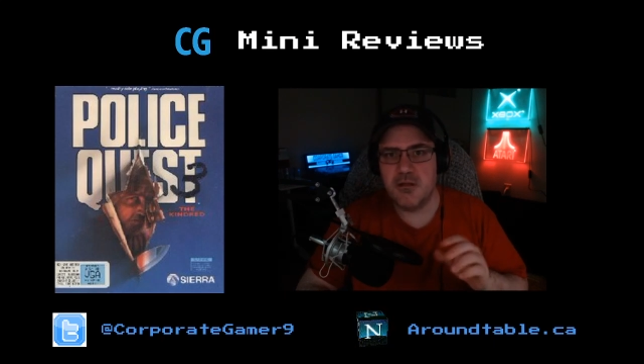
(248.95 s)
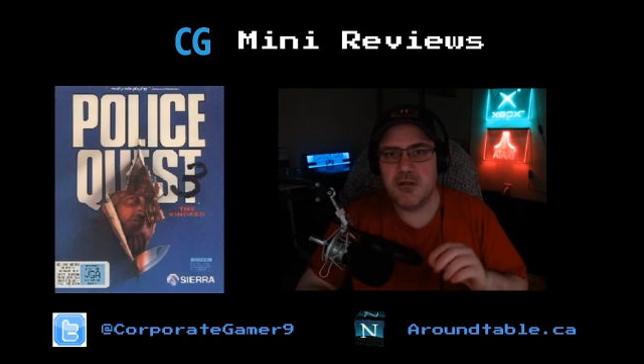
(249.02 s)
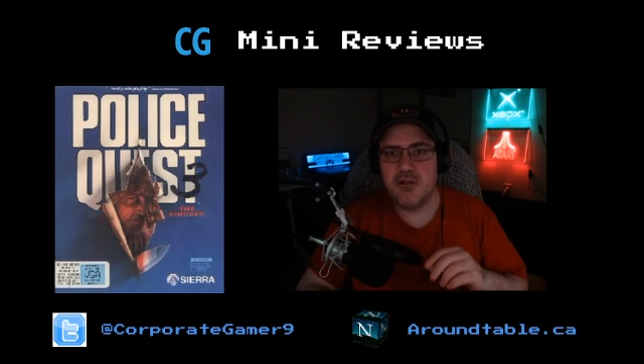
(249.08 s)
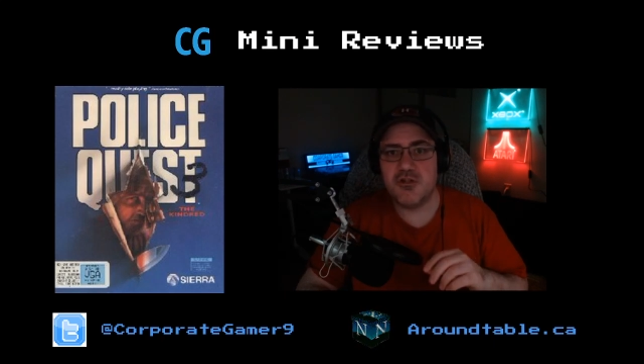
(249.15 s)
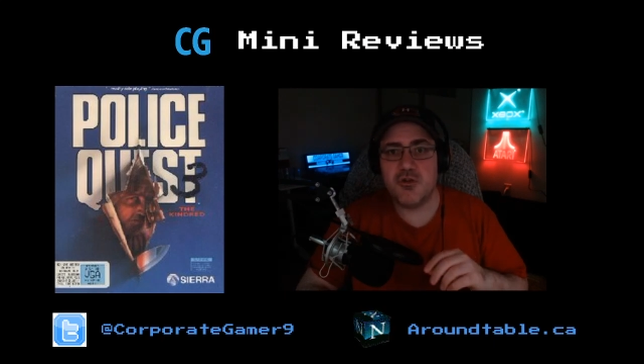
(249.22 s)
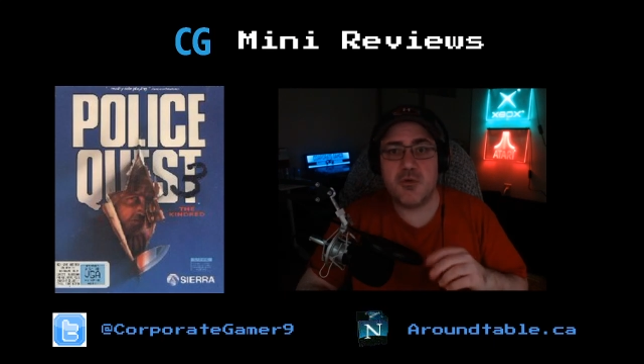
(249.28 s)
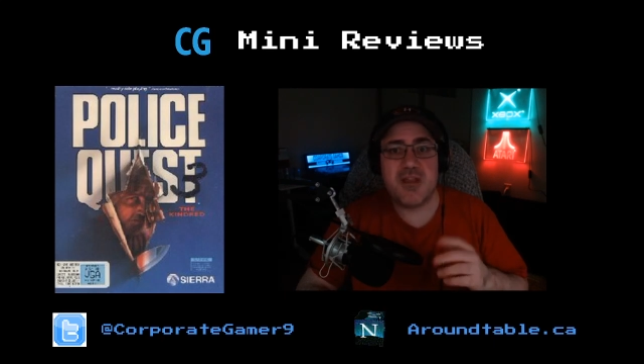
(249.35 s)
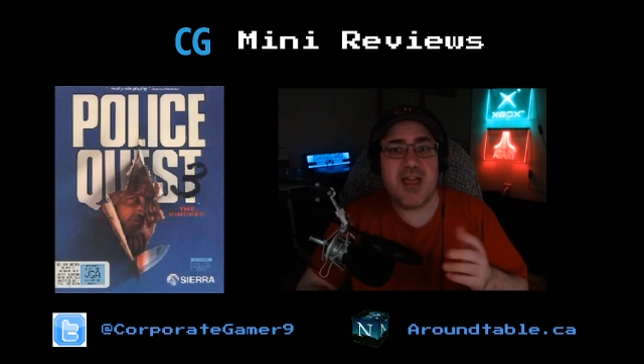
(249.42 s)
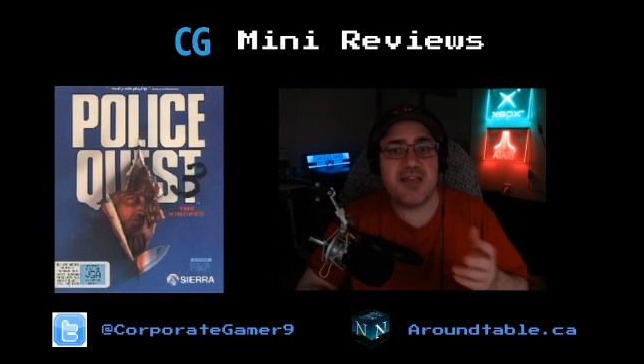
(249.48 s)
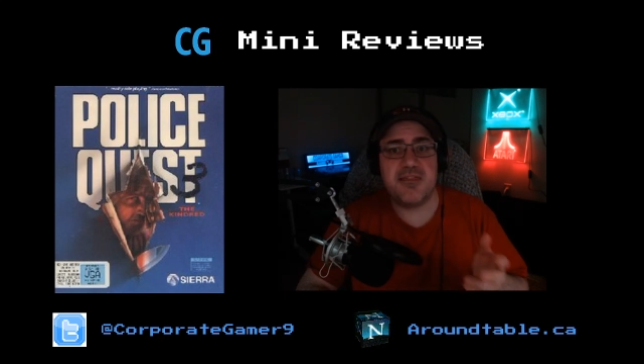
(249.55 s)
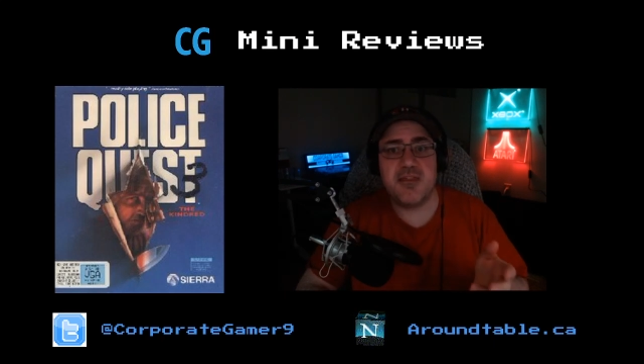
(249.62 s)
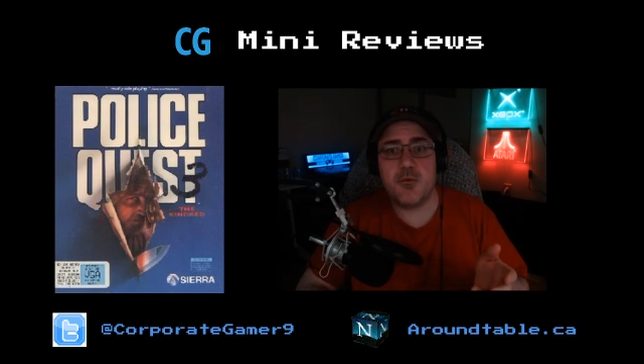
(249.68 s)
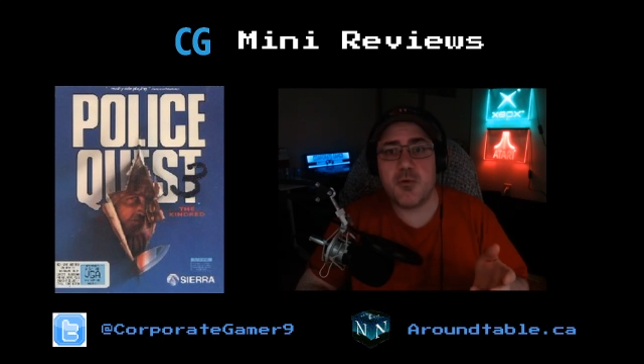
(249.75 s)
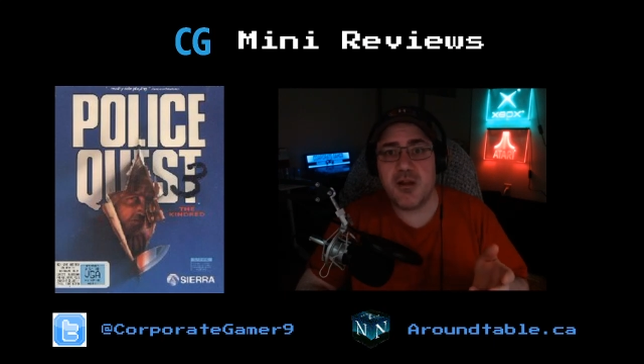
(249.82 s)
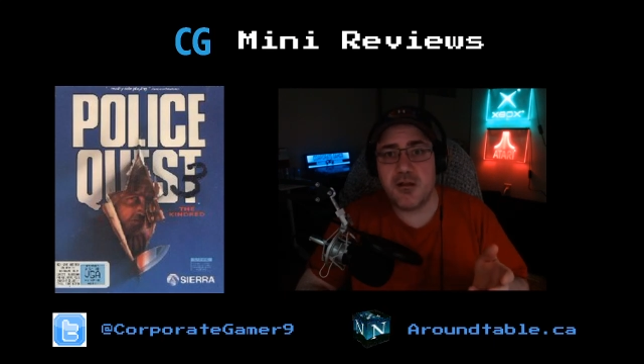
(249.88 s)
So
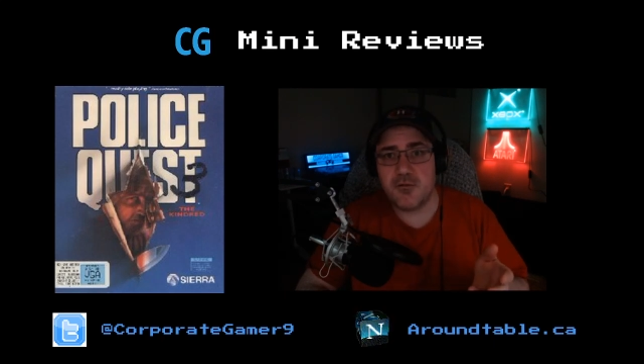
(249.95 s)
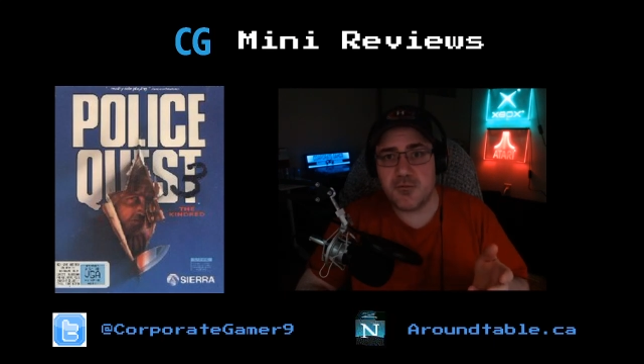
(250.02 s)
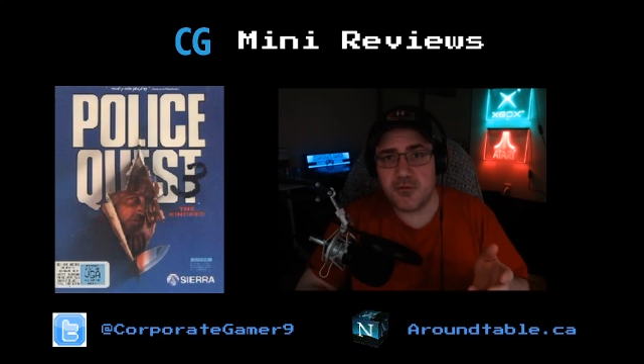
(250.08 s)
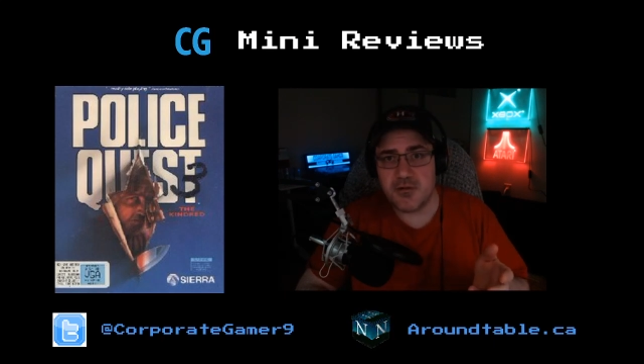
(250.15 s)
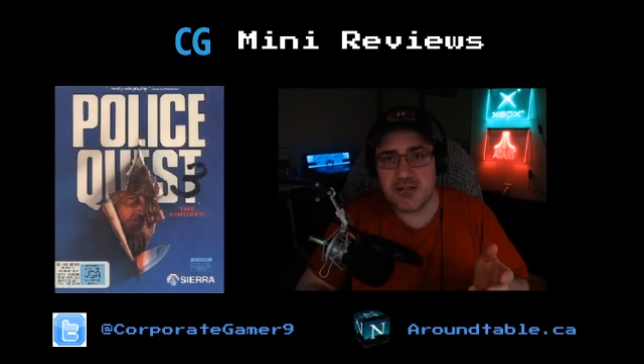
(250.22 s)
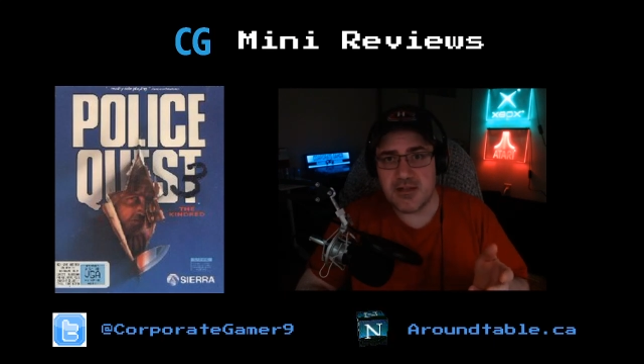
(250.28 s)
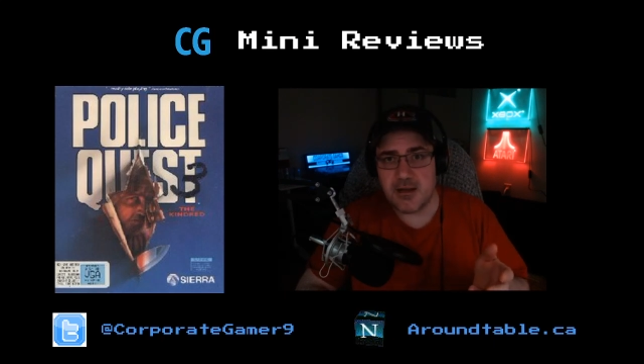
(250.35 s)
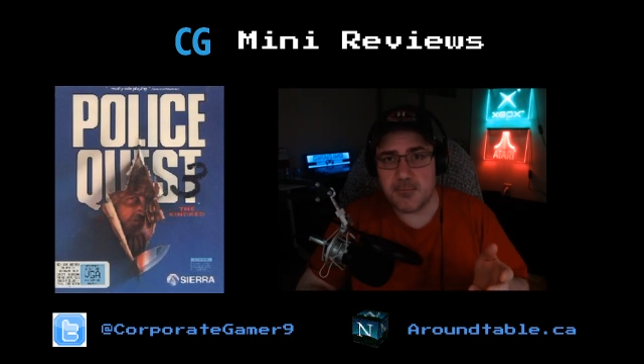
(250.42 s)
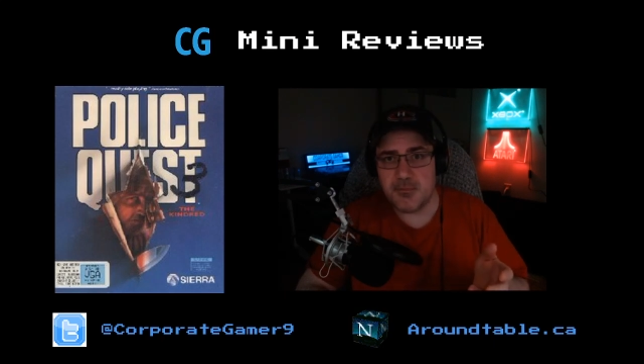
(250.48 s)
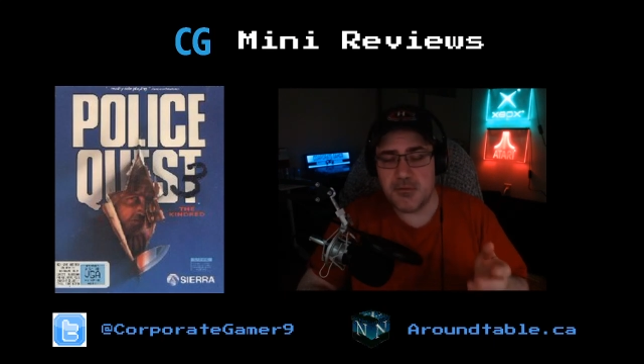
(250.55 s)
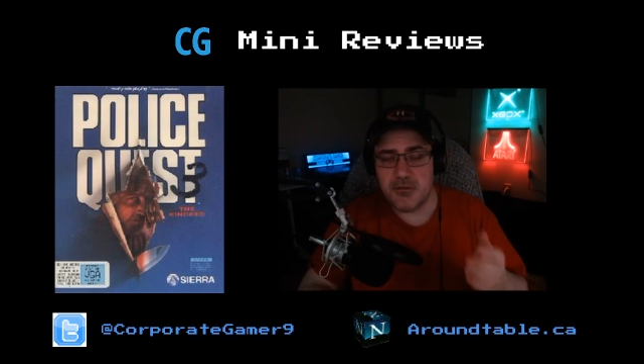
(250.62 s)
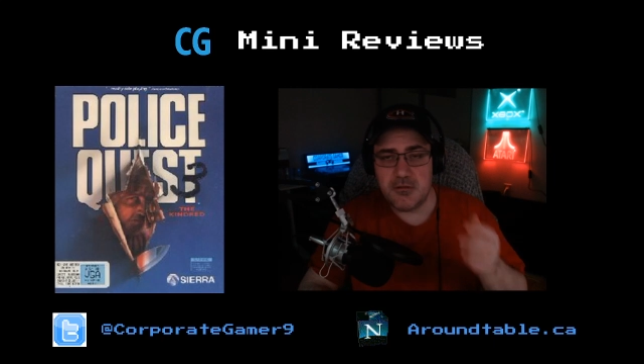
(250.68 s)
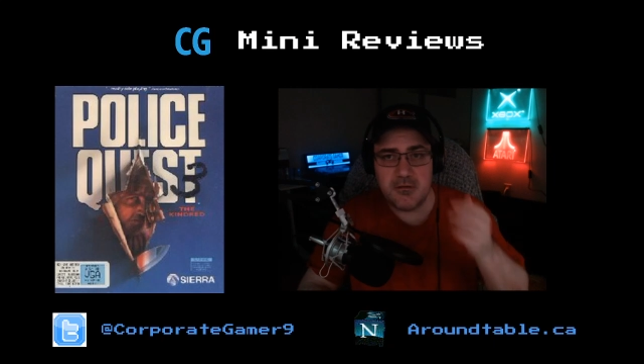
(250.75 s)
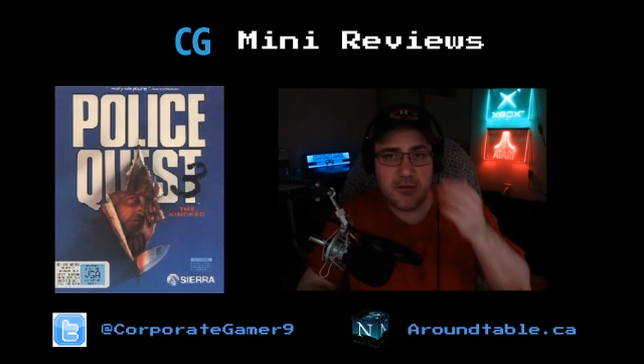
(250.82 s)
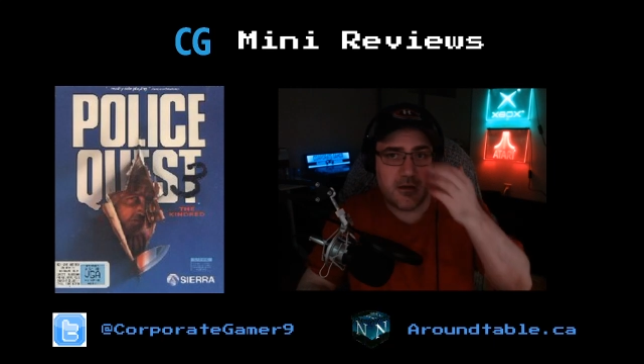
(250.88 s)
Kathy Rain, for
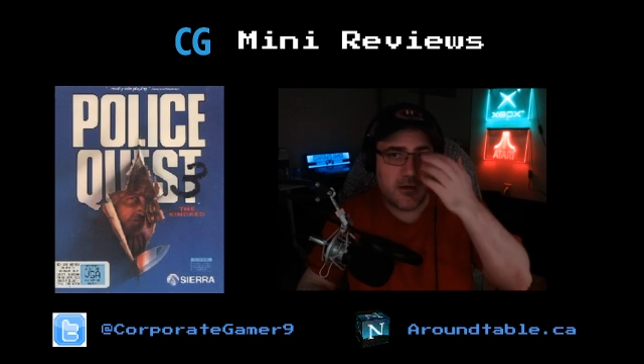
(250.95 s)
example,